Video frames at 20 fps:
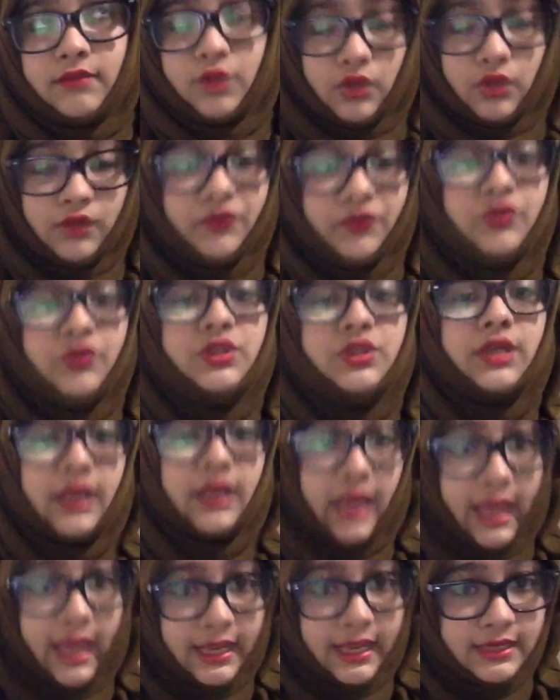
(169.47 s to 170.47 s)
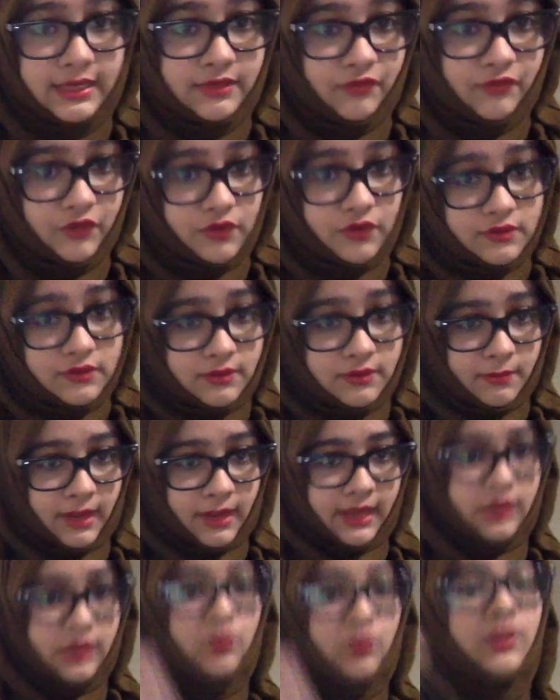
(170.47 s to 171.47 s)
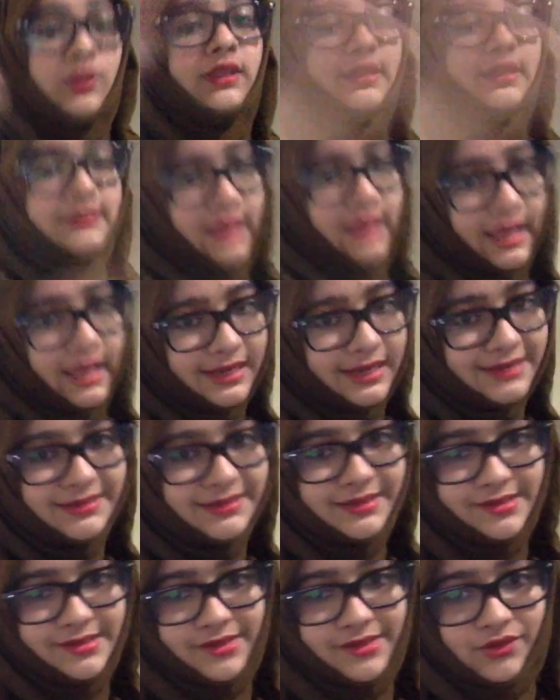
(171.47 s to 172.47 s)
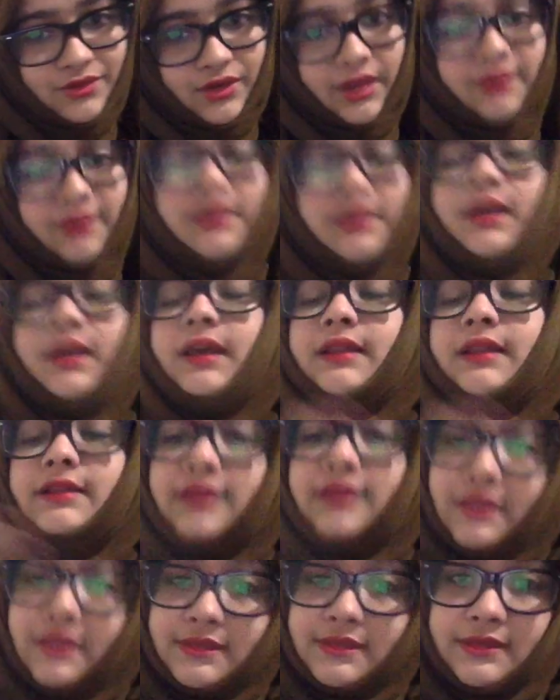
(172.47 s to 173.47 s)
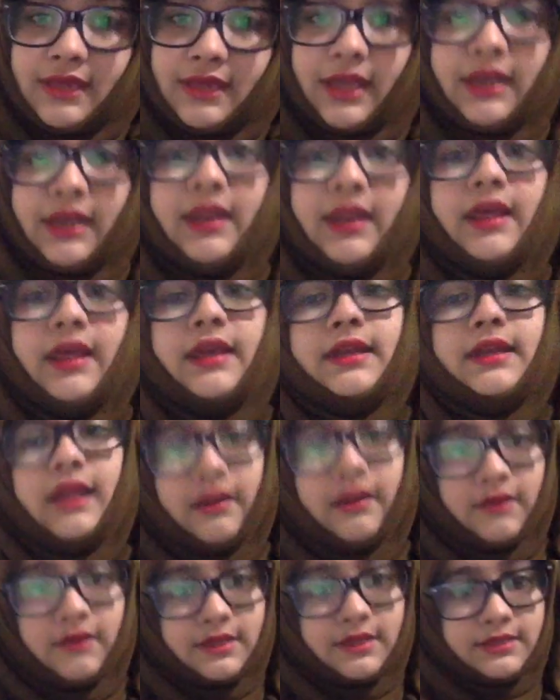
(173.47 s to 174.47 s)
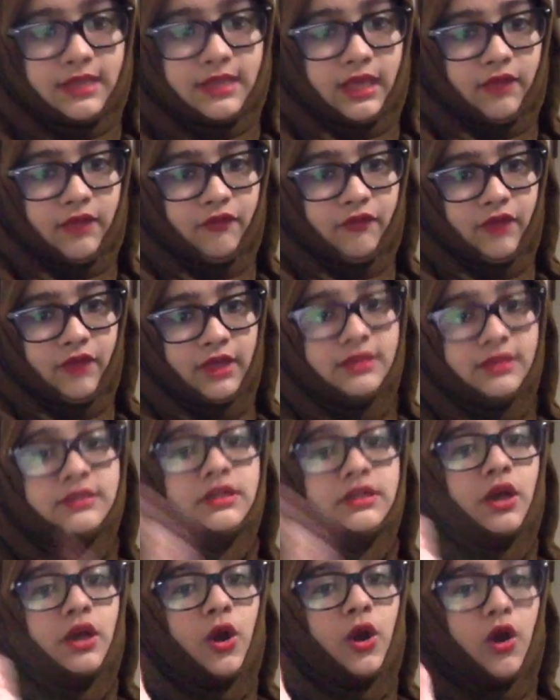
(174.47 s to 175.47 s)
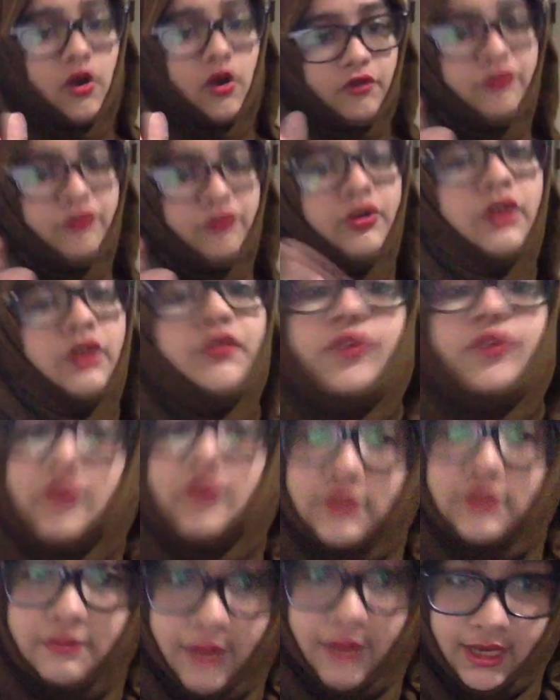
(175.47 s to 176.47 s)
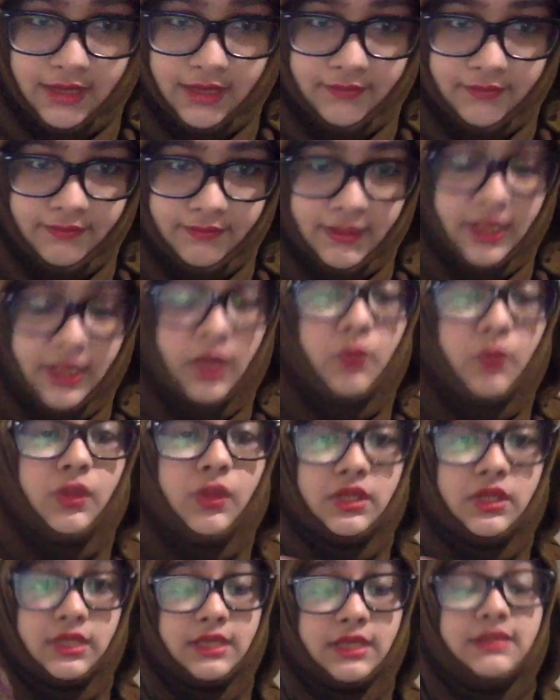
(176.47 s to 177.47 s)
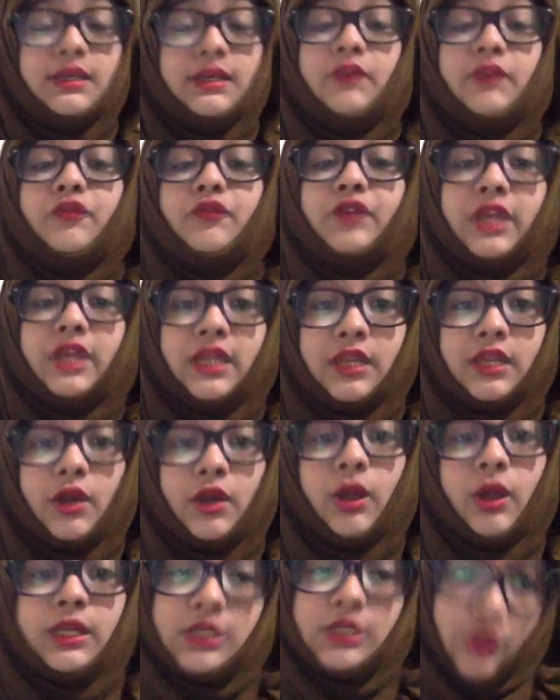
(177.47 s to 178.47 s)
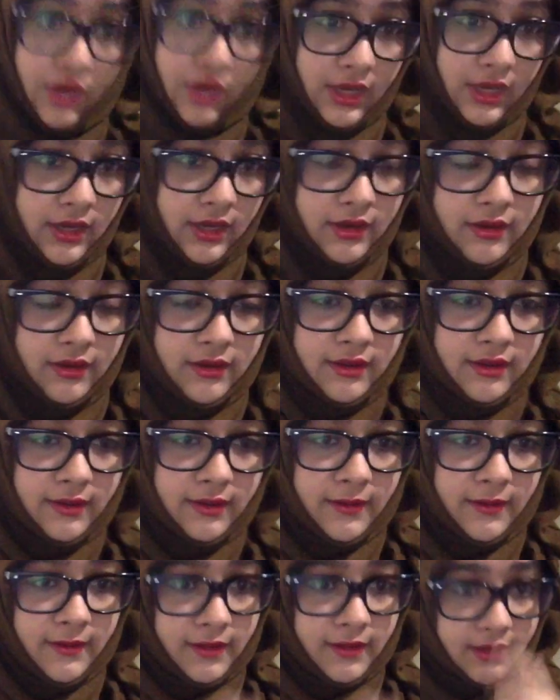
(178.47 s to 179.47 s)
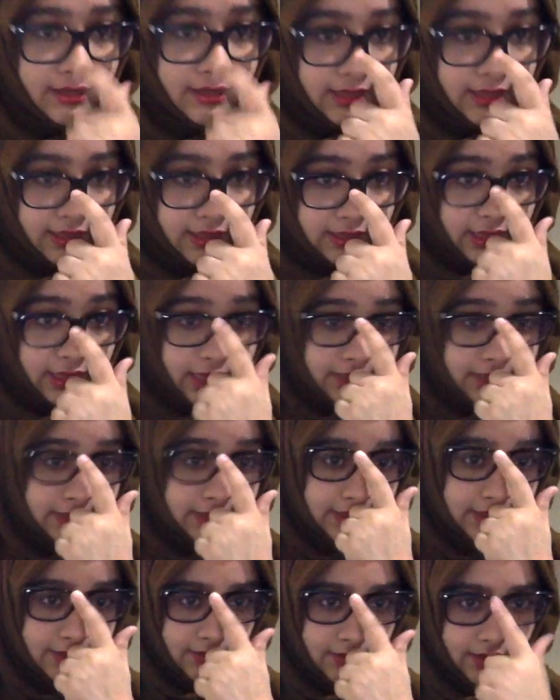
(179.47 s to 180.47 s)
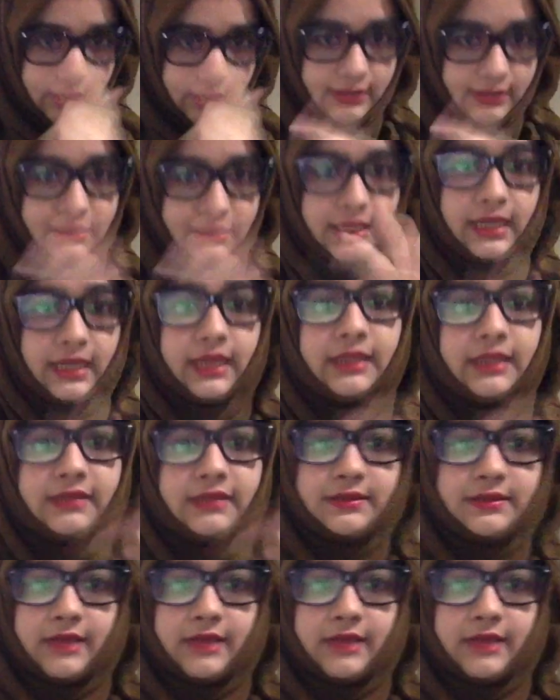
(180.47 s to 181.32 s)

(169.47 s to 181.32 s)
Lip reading: if you take Frusemide with this anti-seizure drug, this can decrease the effect of Frusemide, which is phenytoin. Cancer drug. Taking this